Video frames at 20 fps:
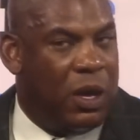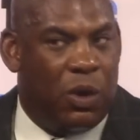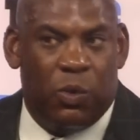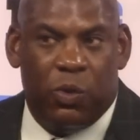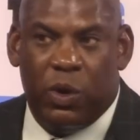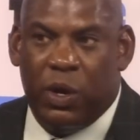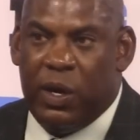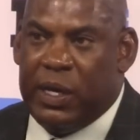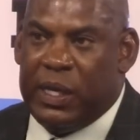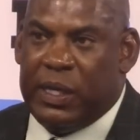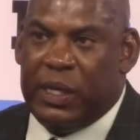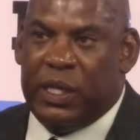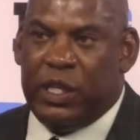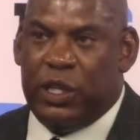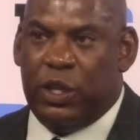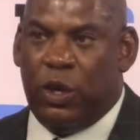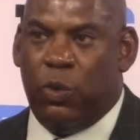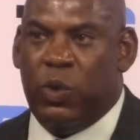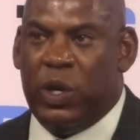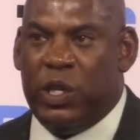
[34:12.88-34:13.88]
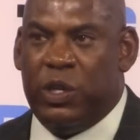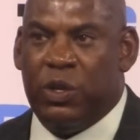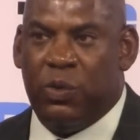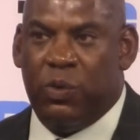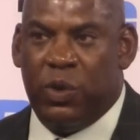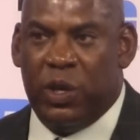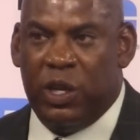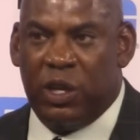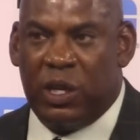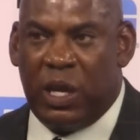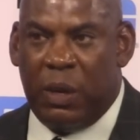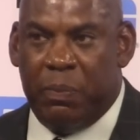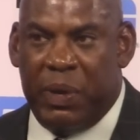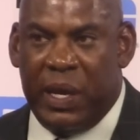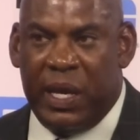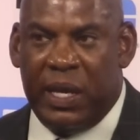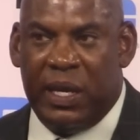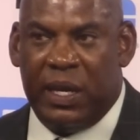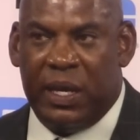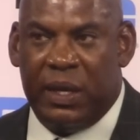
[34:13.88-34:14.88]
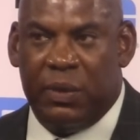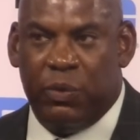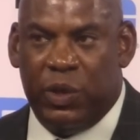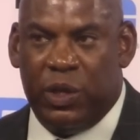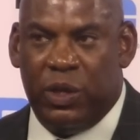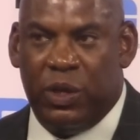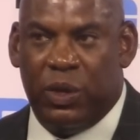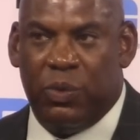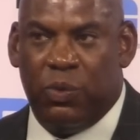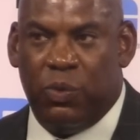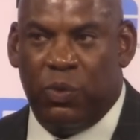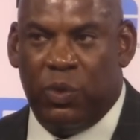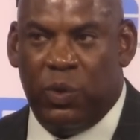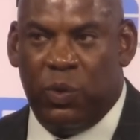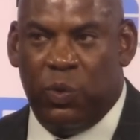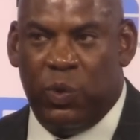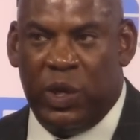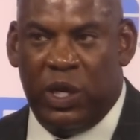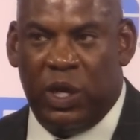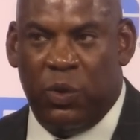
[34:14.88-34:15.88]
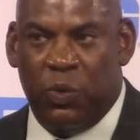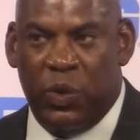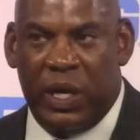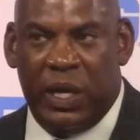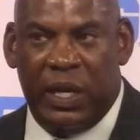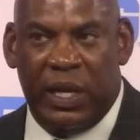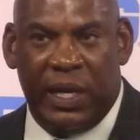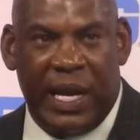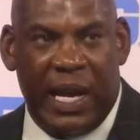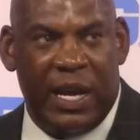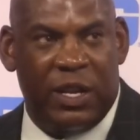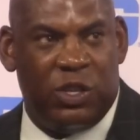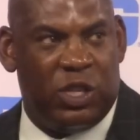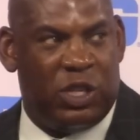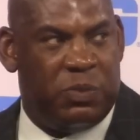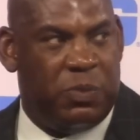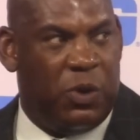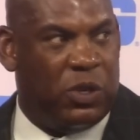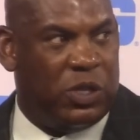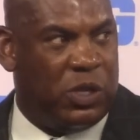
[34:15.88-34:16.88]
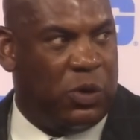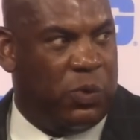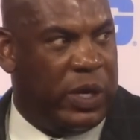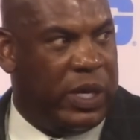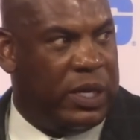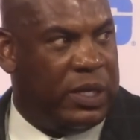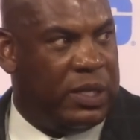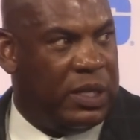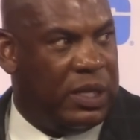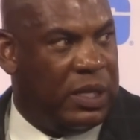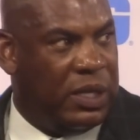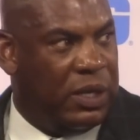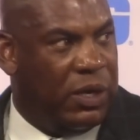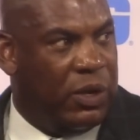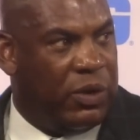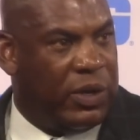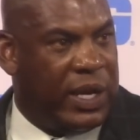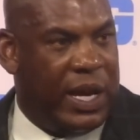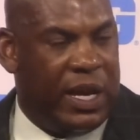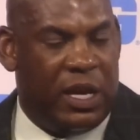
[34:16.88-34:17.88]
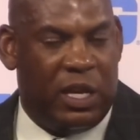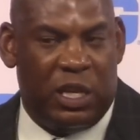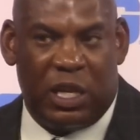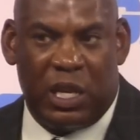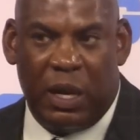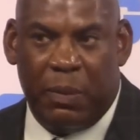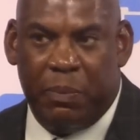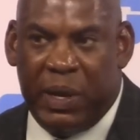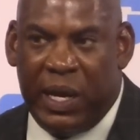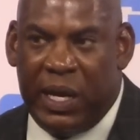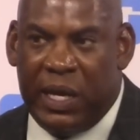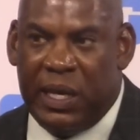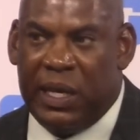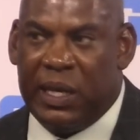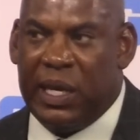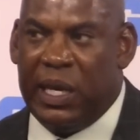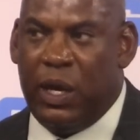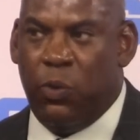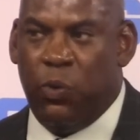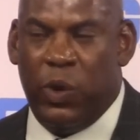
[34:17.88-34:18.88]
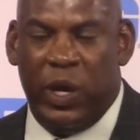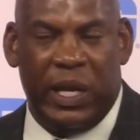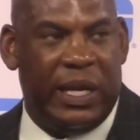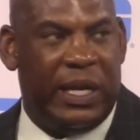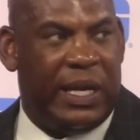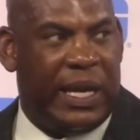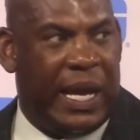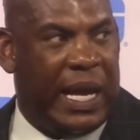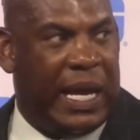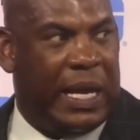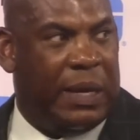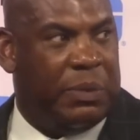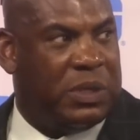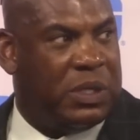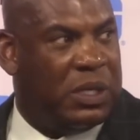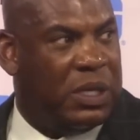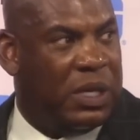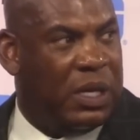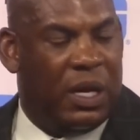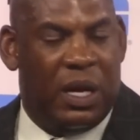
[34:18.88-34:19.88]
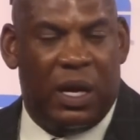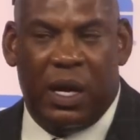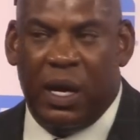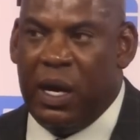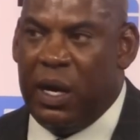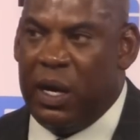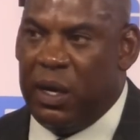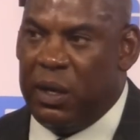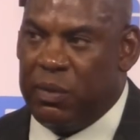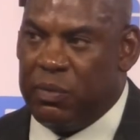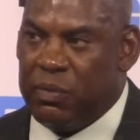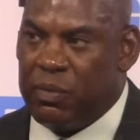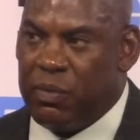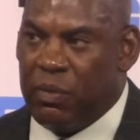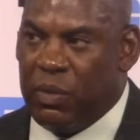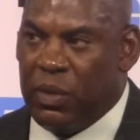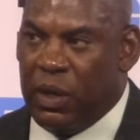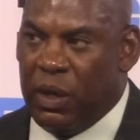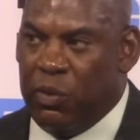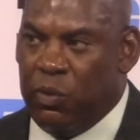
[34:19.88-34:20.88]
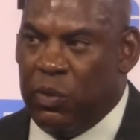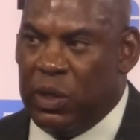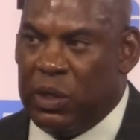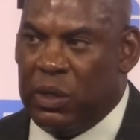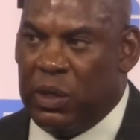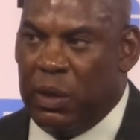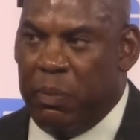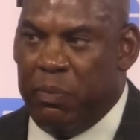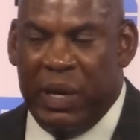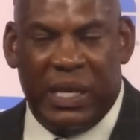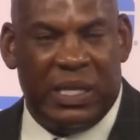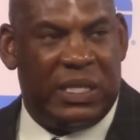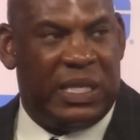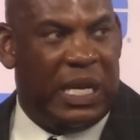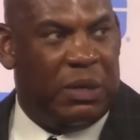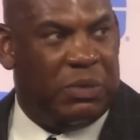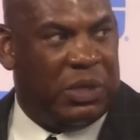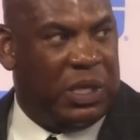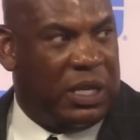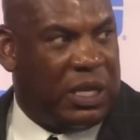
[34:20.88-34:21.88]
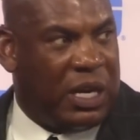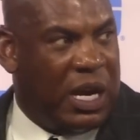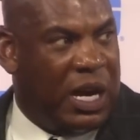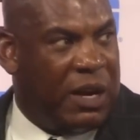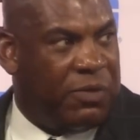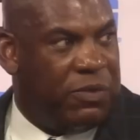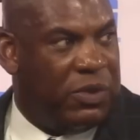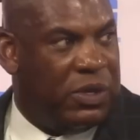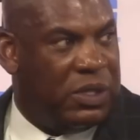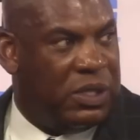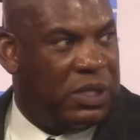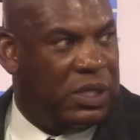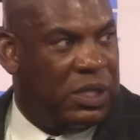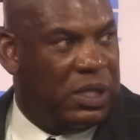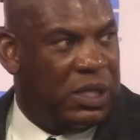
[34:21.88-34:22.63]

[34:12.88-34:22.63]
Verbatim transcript: Well, you know, when you're when you're competing, when you're when you're winning the games you're supposed to win, okay, and you're competing and winning games um, with the best teams in the conference,